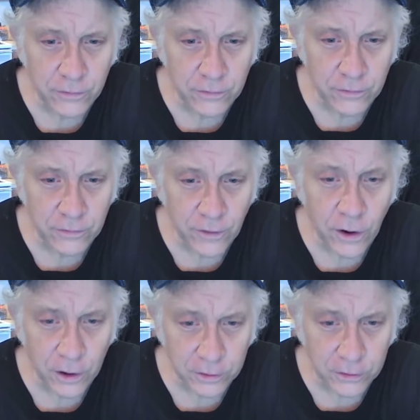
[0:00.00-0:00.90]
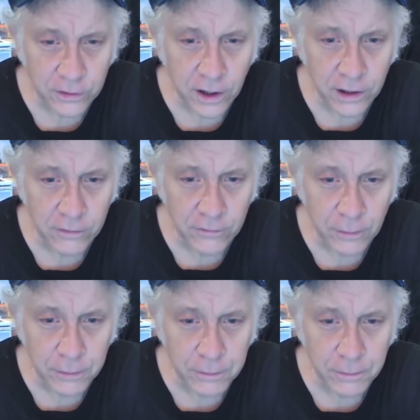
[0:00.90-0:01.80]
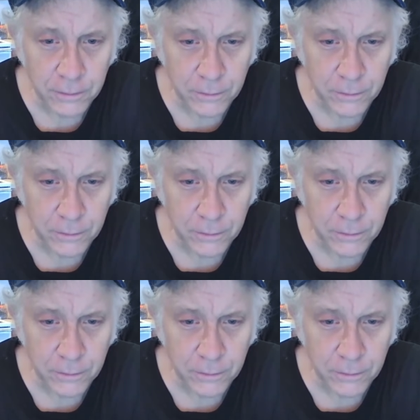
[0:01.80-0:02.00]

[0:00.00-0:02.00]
the far side of the